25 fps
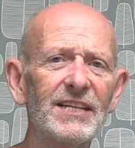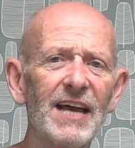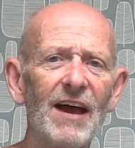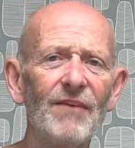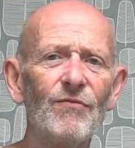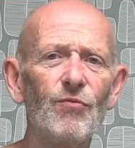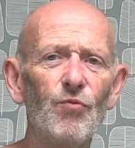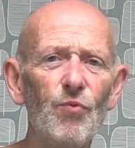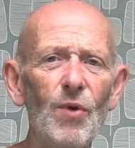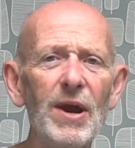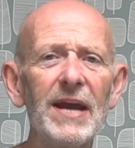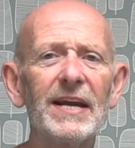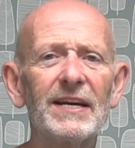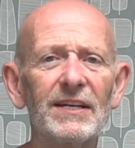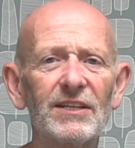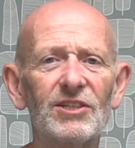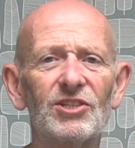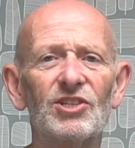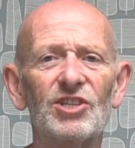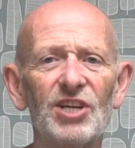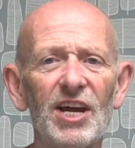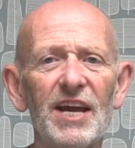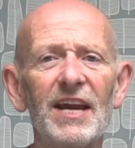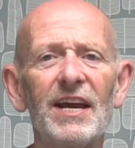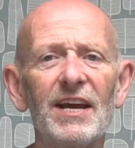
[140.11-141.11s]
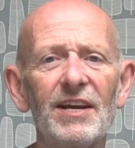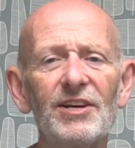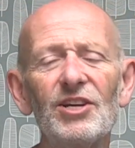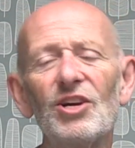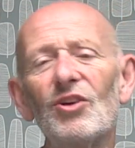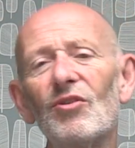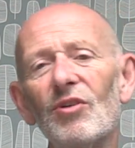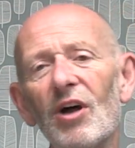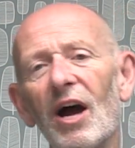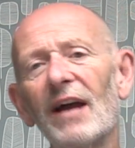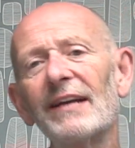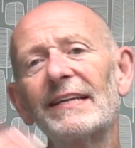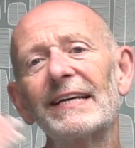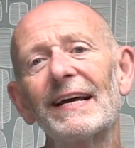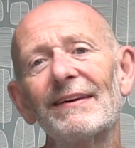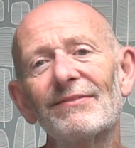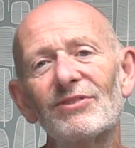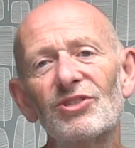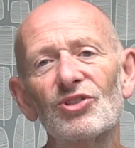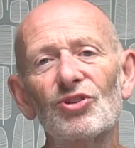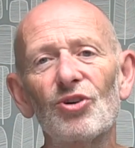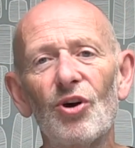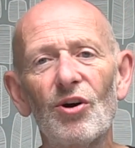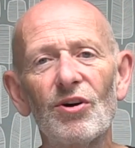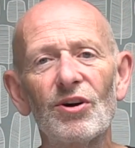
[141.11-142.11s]
to have weak tea and you like to
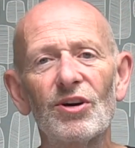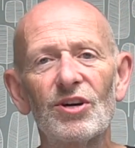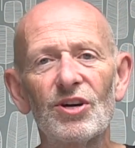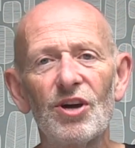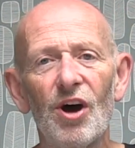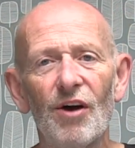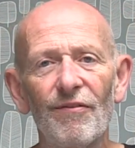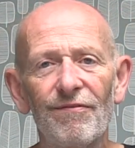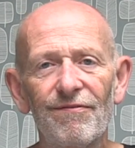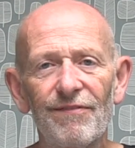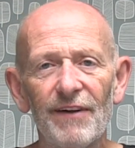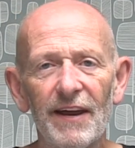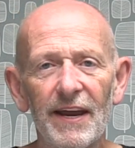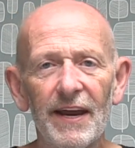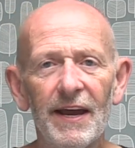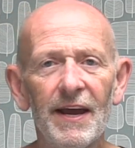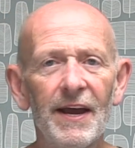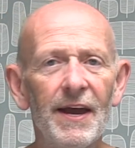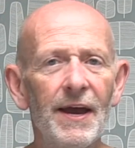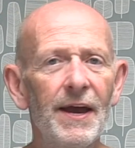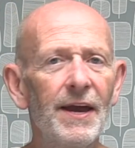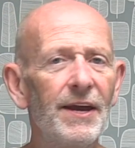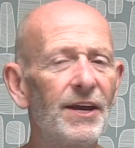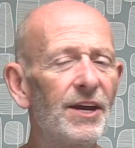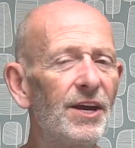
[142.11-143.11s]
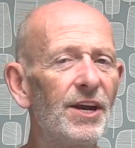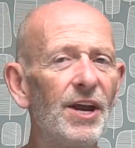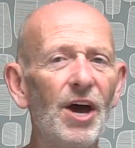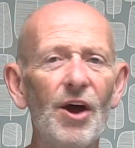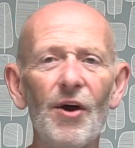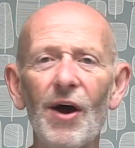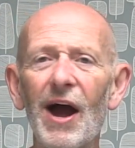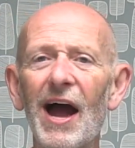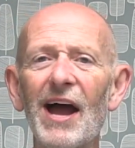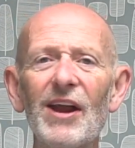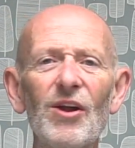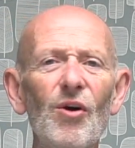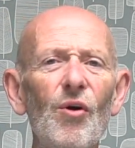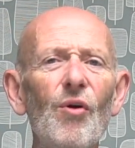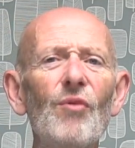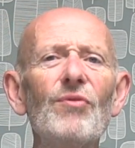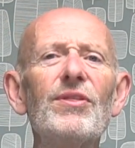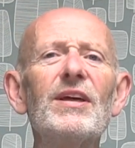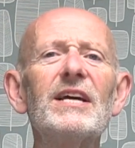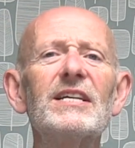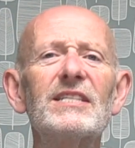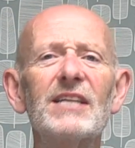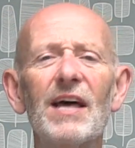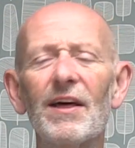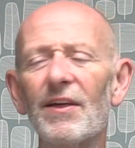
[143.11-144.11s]
have strong coffee, you know, and all
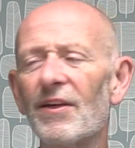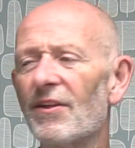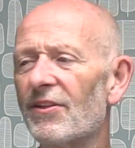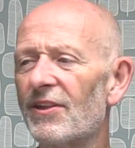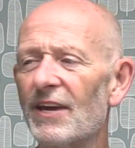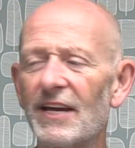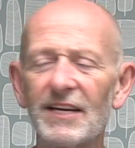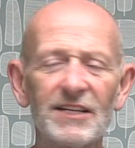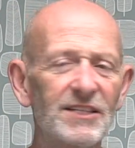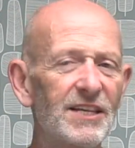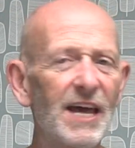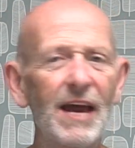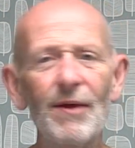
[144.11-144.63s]
these other things.